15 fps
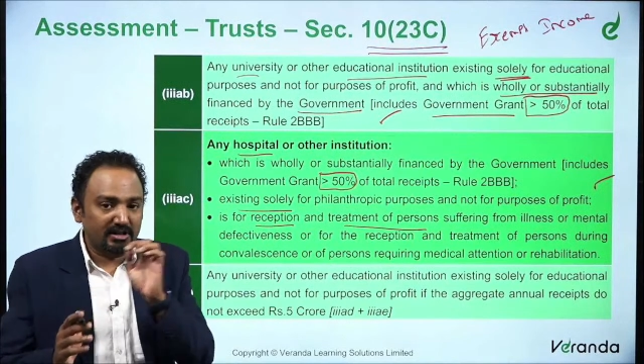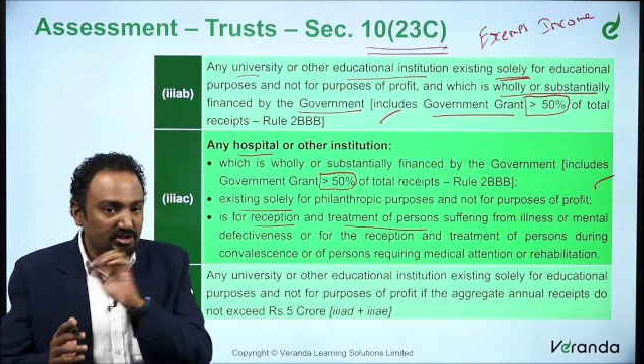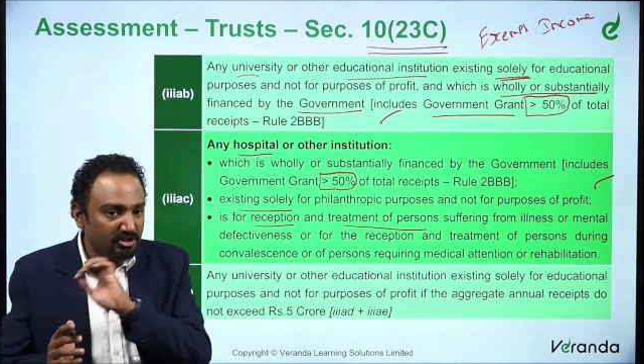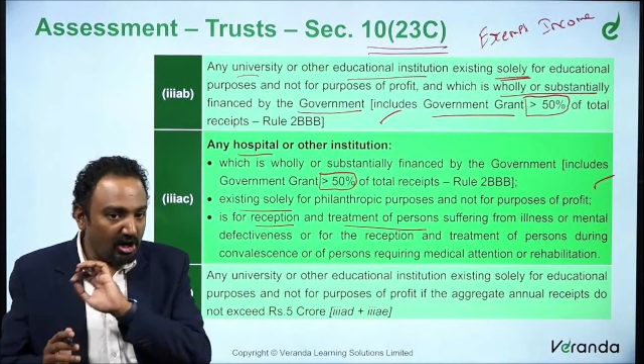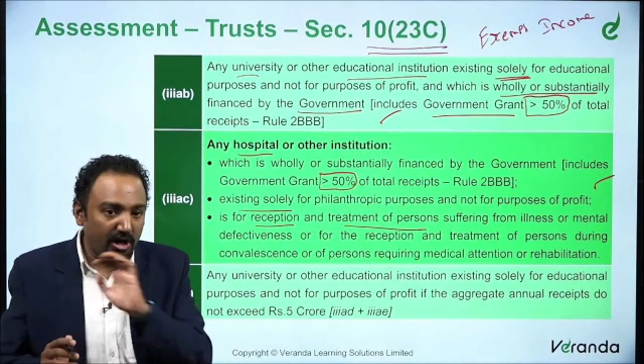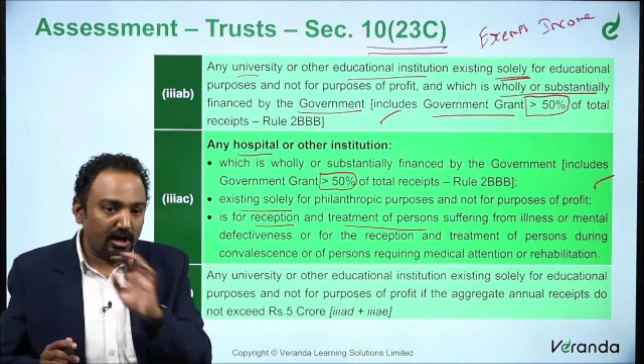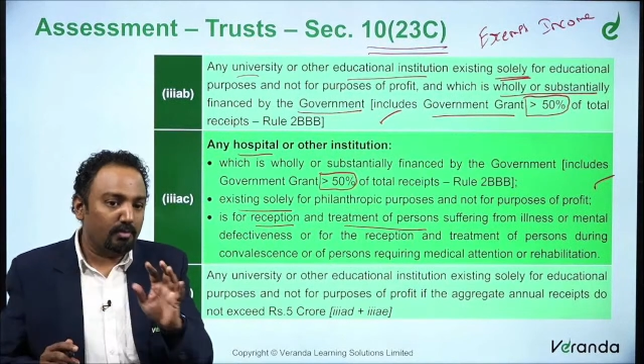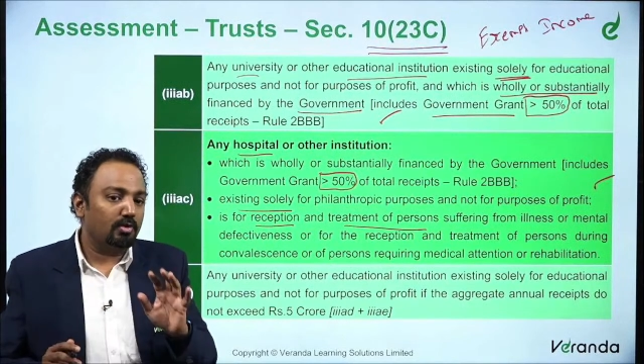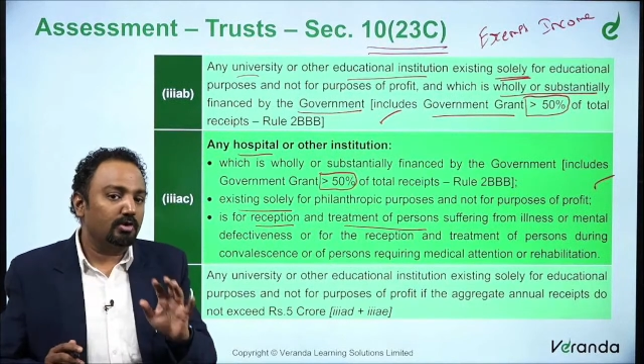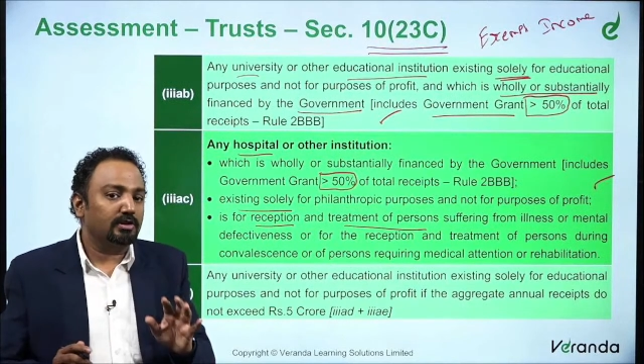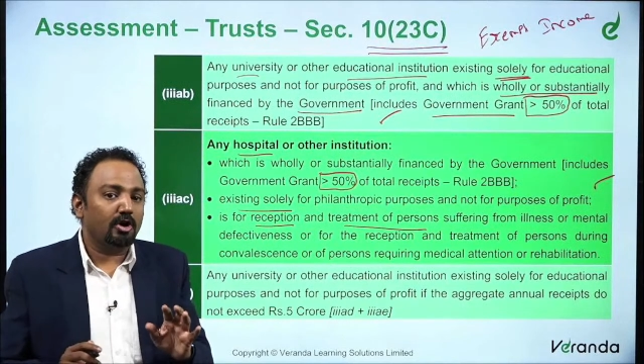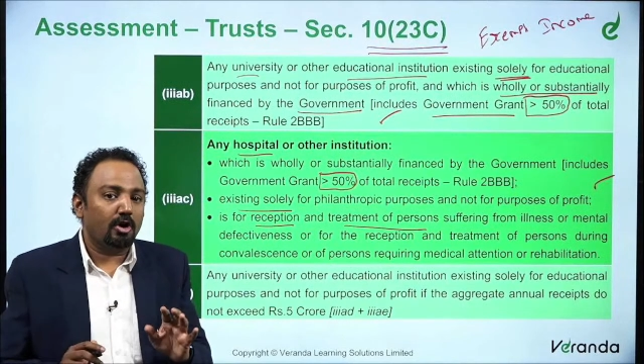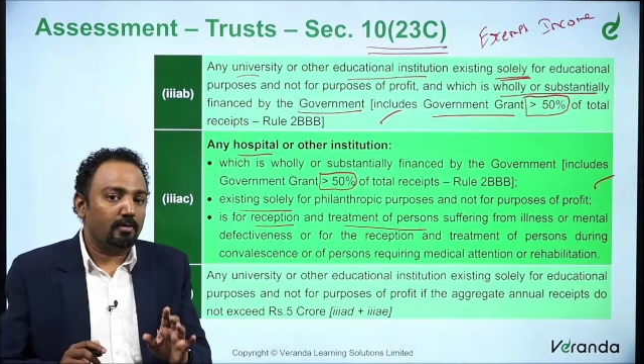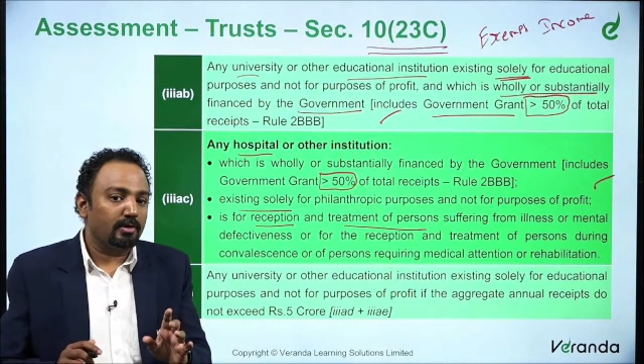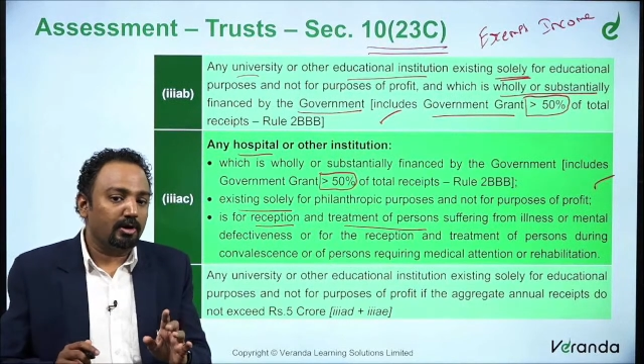It's not about
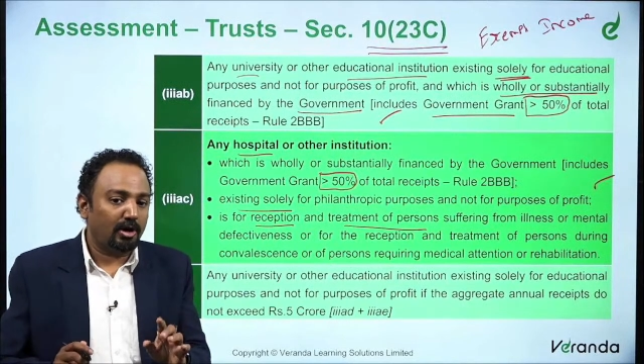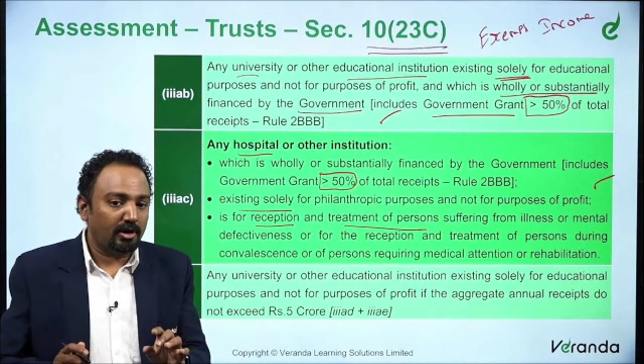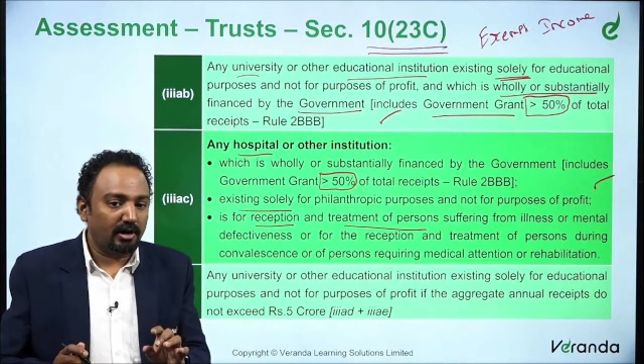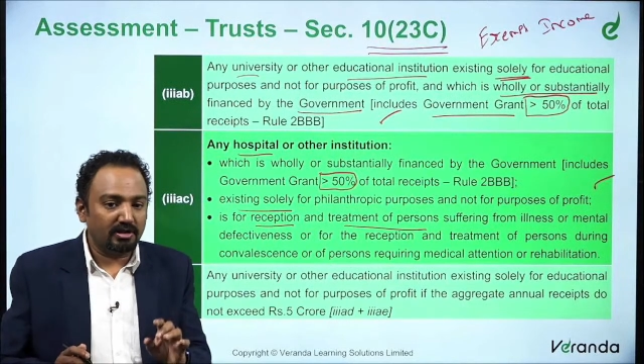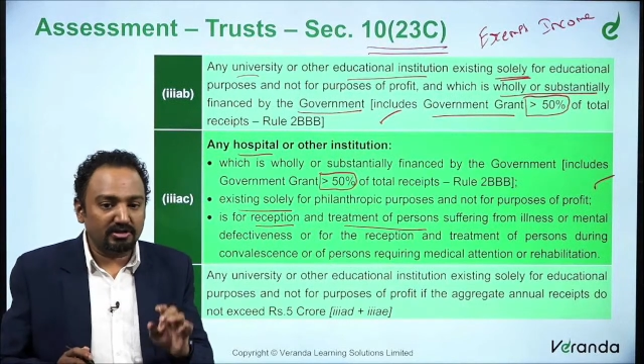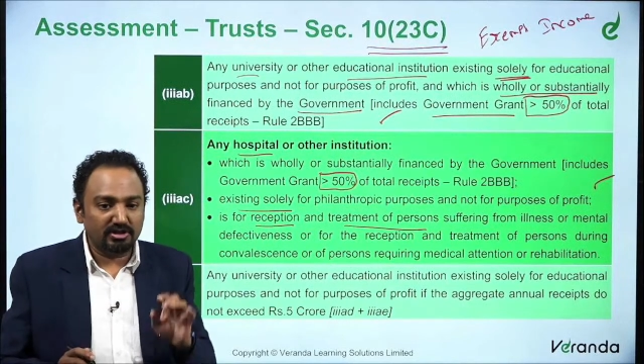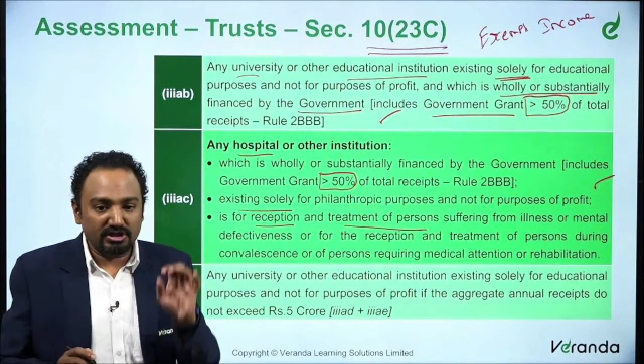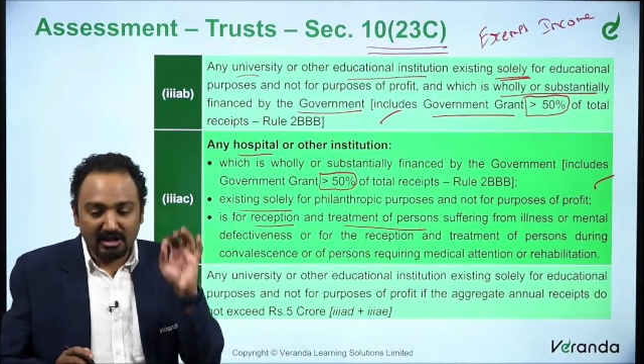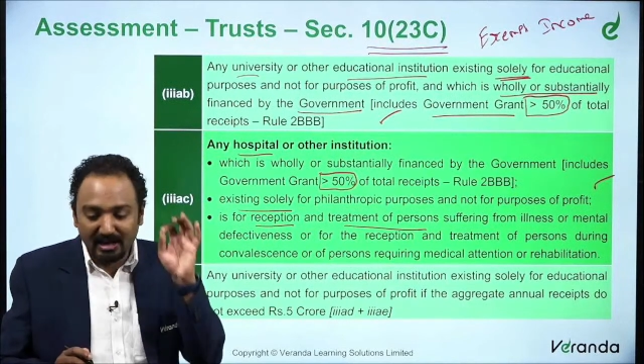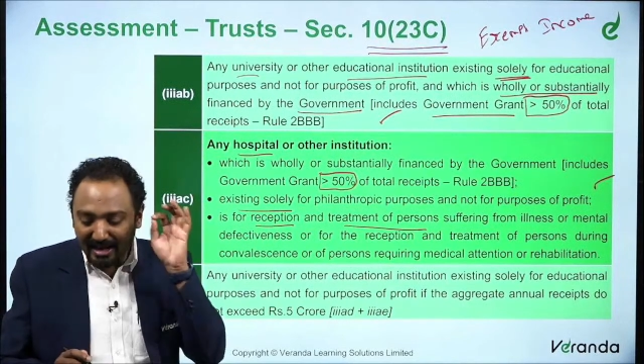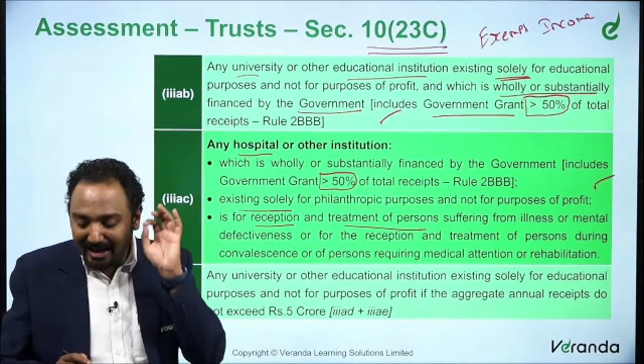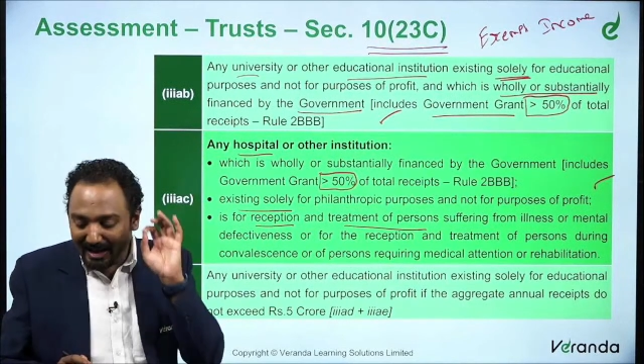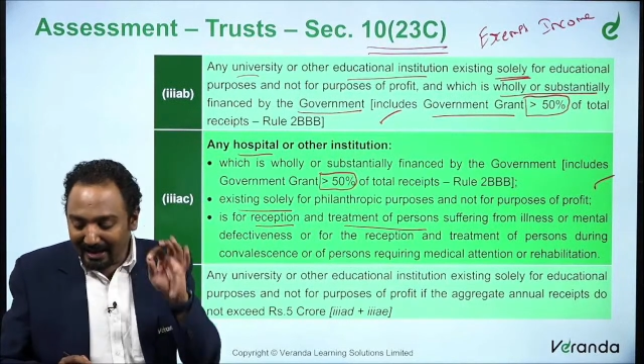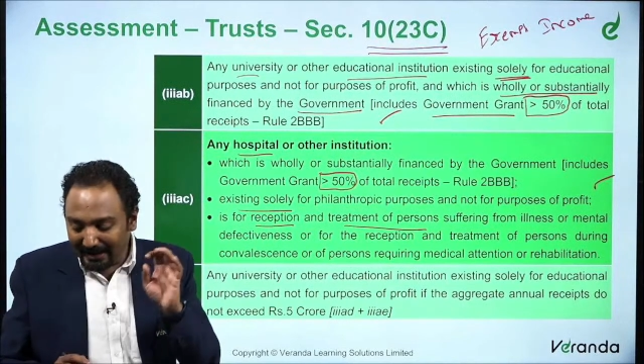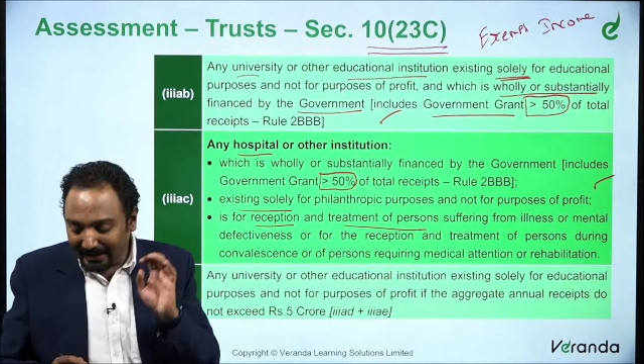government organization.
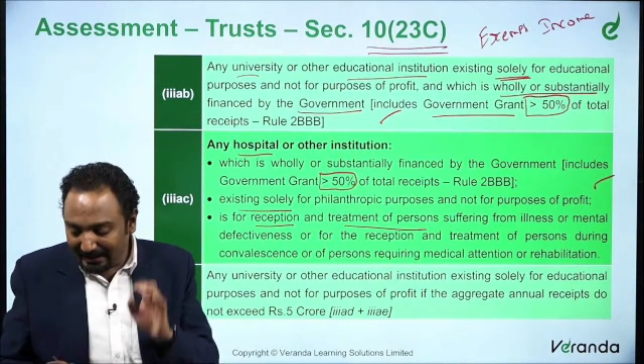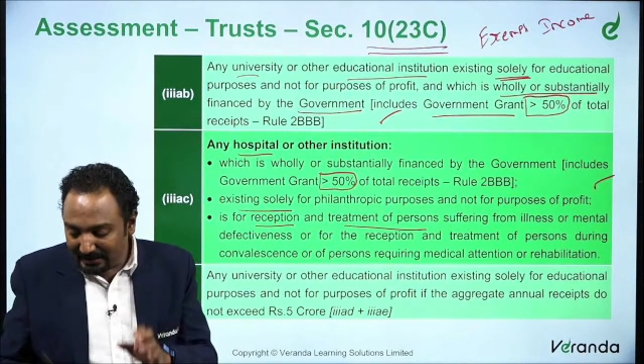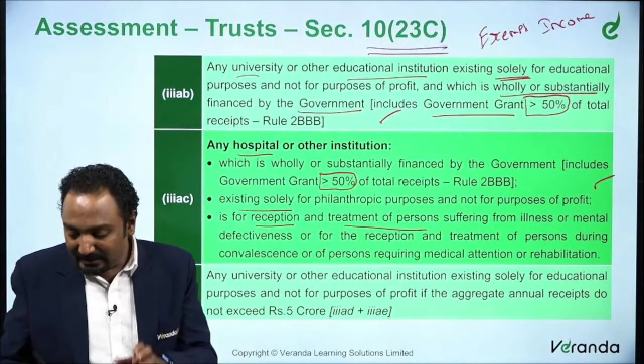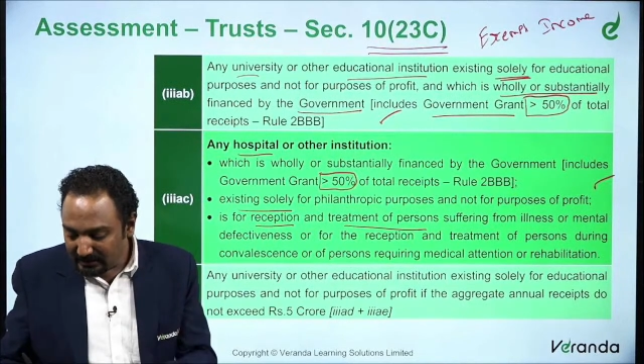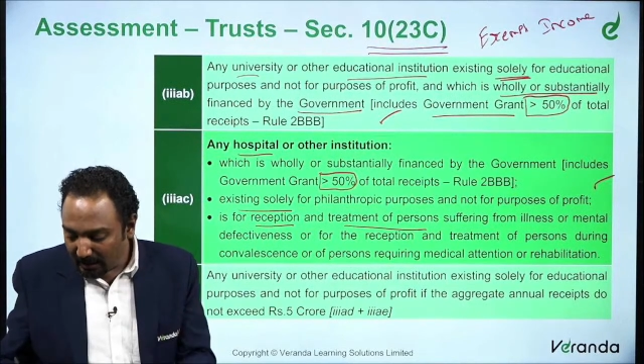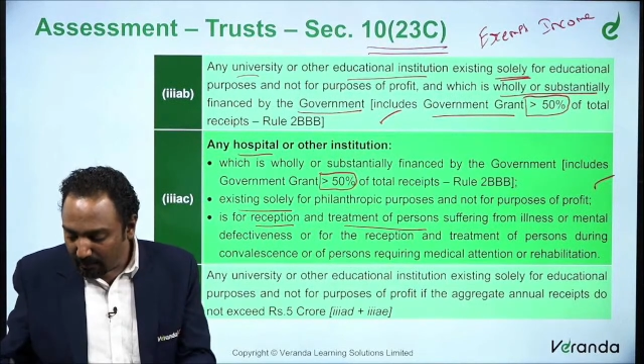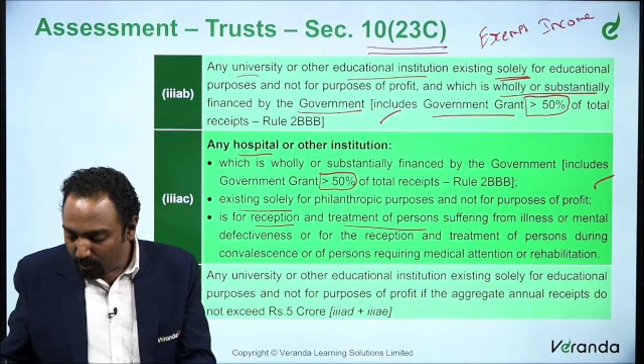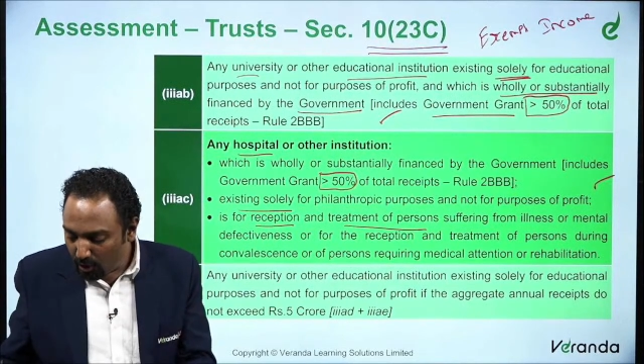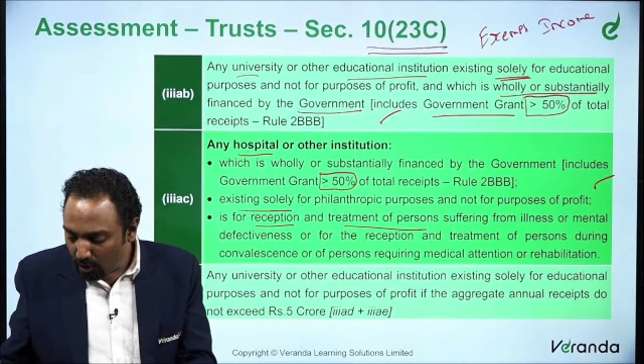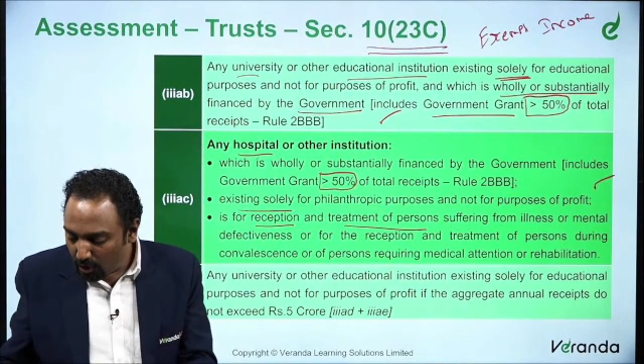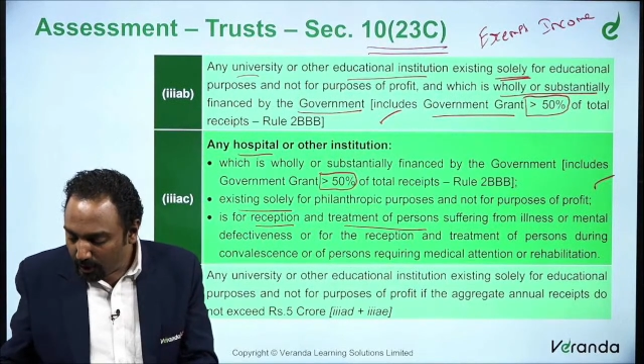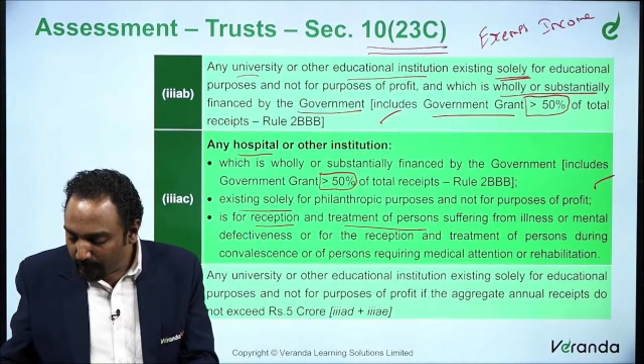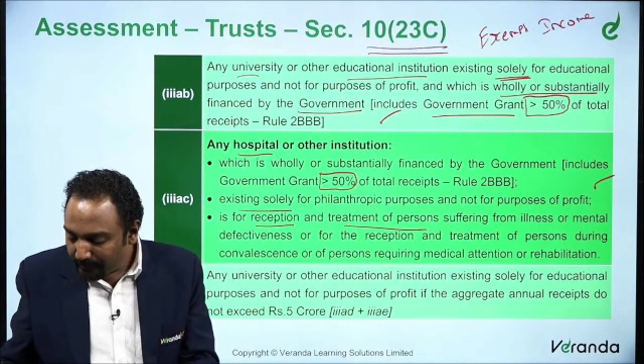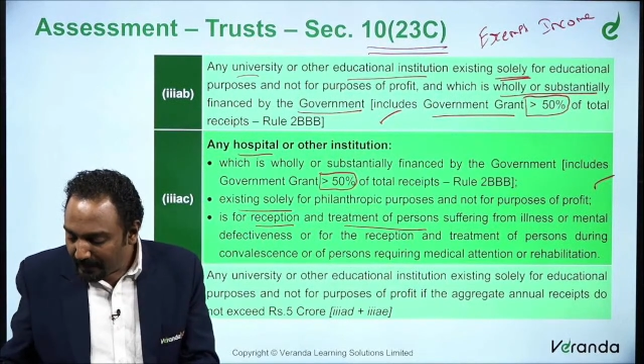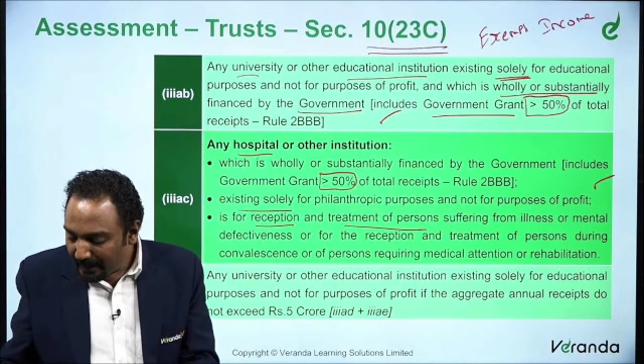It is
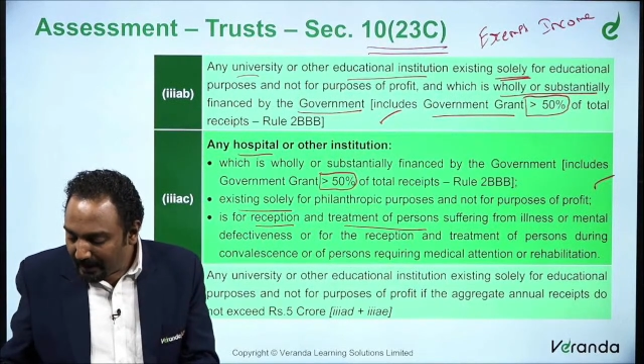about